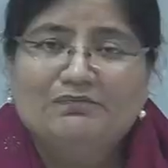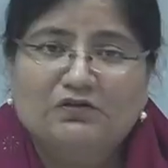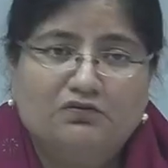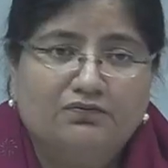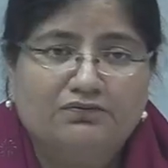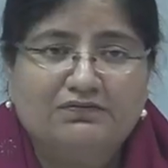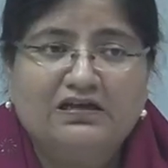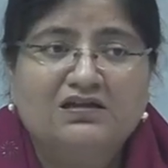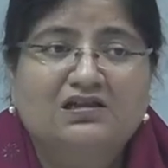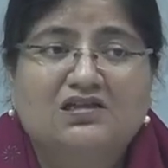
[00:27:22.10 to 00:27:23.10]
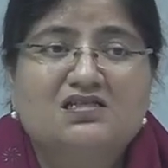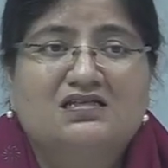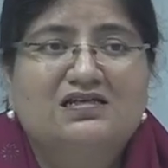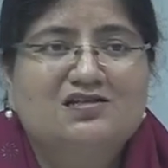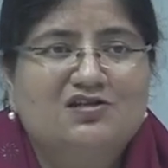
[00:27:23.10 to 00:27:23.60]
So, where the
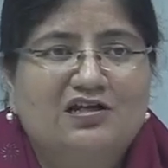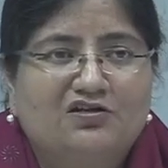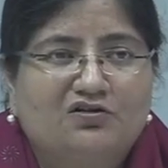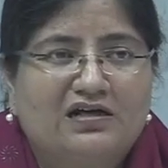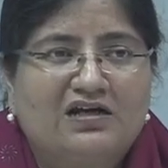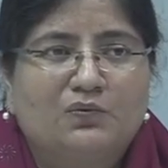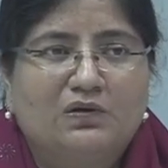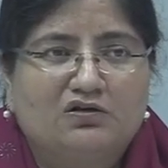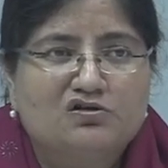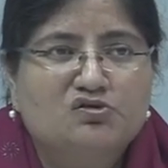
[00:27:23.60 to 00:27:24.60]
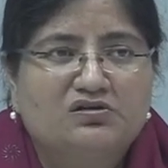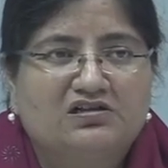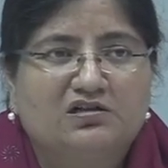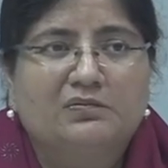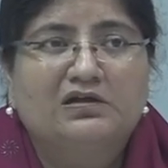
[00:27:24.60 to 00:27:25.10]
stage that you're at will also
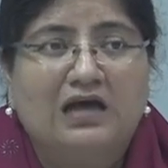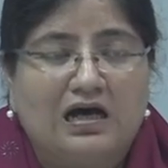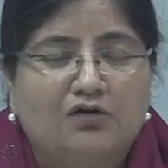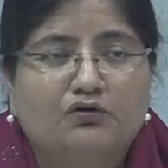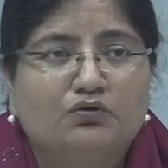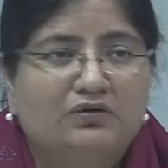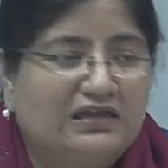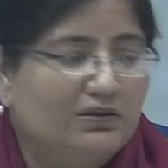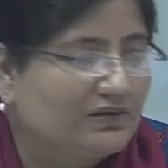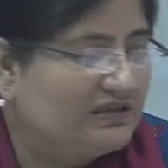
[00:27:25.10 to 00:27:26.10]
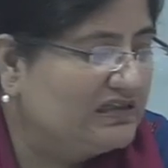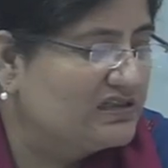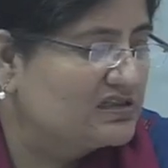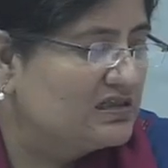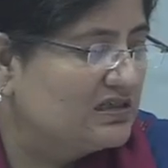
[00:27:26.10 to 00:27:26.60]
determine how you deal with
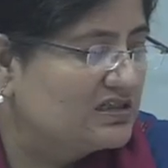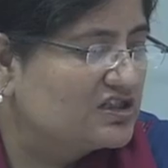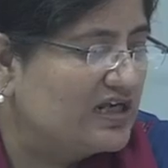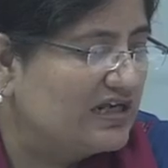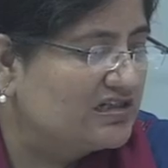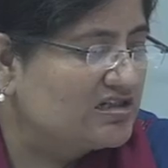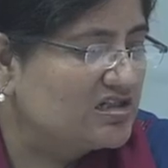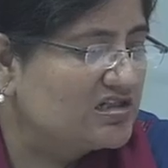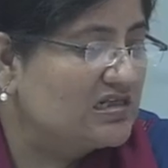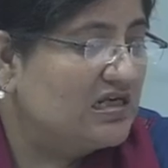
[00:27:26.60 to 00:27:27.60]
these challenges.